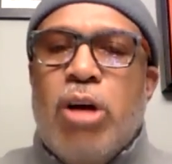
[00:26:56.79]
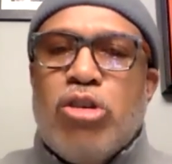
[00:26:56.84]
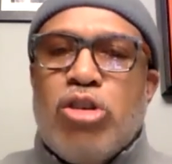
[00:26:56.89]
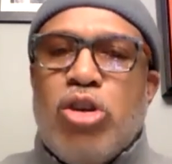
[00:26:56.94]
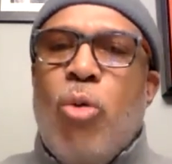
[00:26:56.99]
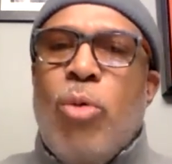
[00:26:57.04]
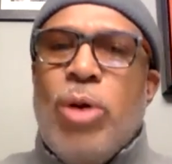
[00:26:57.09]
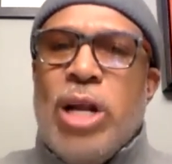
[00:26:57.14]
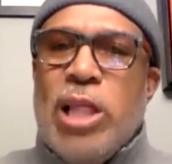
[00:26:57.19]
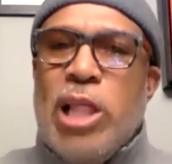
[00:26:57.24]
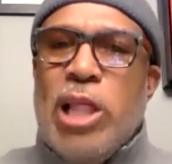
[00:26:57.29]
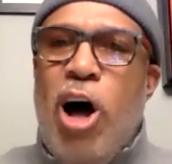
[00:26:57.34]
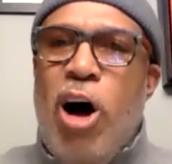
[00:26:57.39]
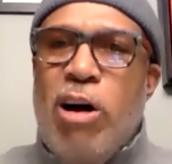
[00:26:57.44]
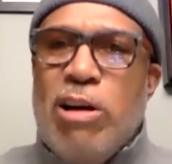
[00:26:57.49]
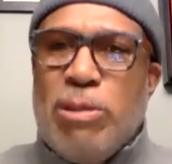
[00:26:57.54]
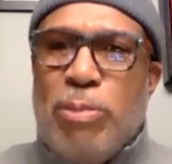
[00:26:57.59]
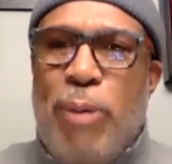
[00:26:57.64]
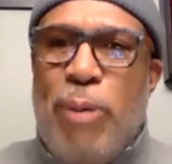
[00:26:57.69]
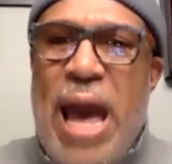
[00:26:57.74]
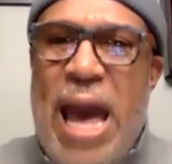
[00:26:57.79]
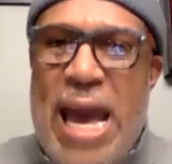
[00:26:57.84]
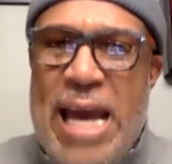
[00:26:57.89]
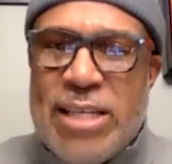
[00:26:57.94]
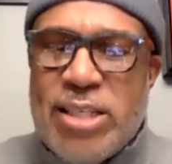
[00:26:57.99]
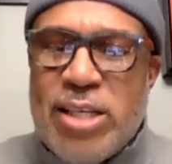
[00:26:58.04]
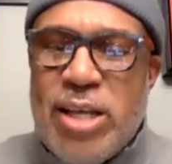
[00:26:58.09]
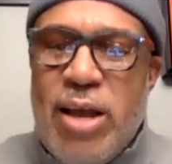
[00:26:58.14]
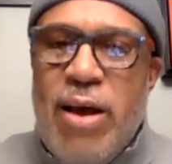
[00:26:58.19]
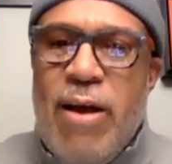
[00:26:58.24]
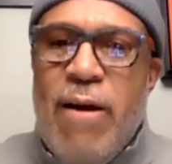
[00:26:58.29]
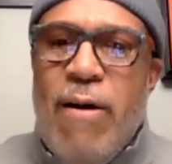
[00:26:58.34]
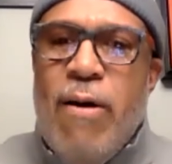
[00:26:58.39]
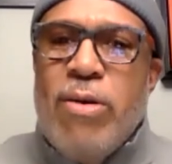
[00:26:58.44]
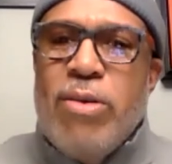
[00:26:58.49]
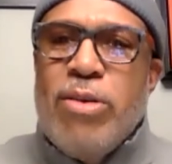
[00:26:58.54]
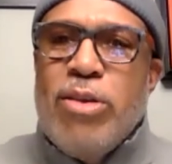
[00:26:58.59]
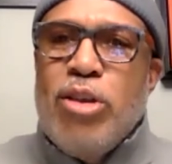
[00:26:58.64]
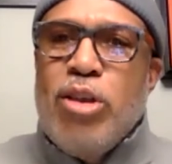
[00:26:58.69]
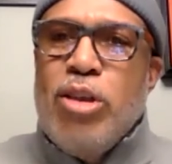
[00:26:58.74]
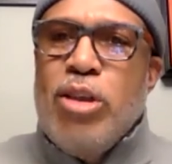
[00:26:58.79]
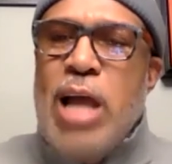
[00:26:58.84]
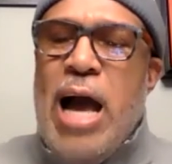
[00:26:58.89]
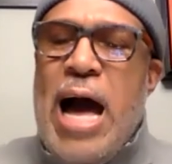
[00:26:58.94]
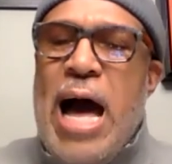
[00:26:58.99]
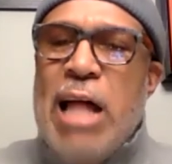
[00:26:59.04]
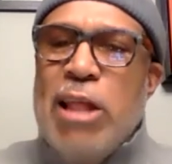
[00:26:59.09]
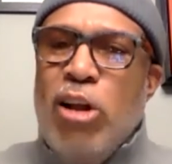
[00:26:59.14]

So when a law is passed, how